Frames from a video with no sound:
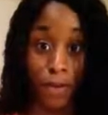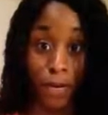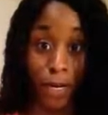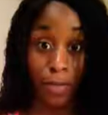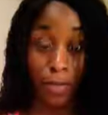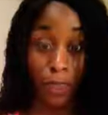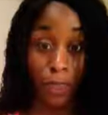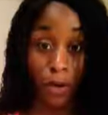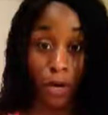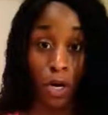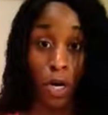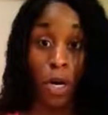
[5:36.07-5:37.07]
grams
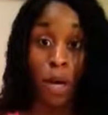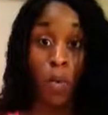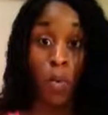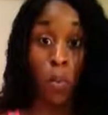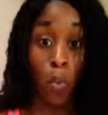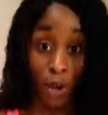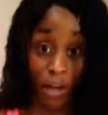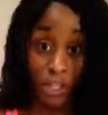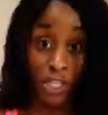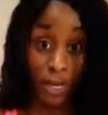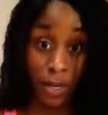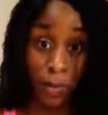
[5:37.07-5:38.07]
for one
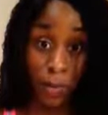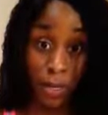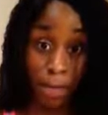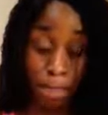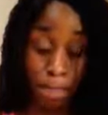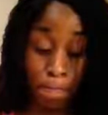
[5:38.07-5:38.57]
chicken wing.